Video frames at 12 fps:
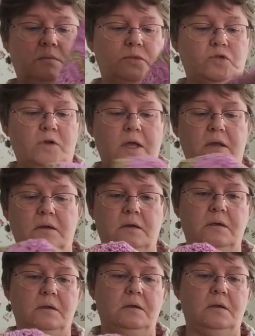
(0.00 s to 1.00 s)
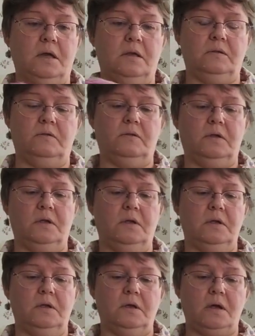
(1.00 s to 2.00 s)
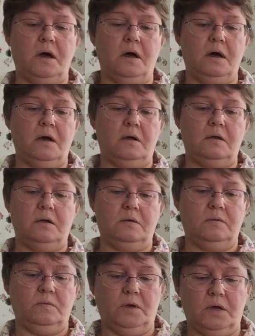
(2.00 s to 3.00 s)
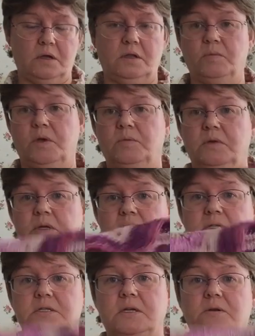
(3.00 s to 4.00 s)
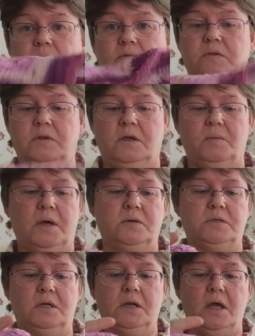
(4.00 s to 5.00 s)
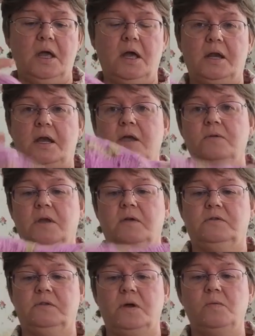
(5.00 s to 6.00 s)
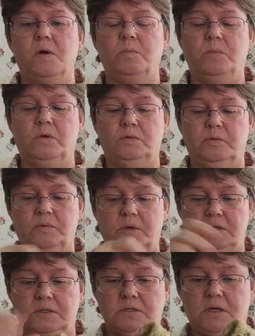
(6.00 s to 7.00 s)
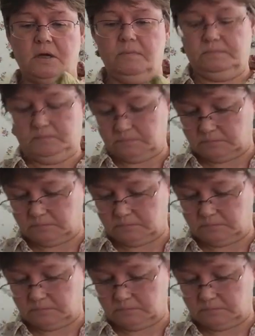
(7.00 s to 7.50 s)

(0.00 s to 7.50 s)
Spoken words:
train and car work at the moment because I don't have to think about it, and I only have to take one ball with me at a time.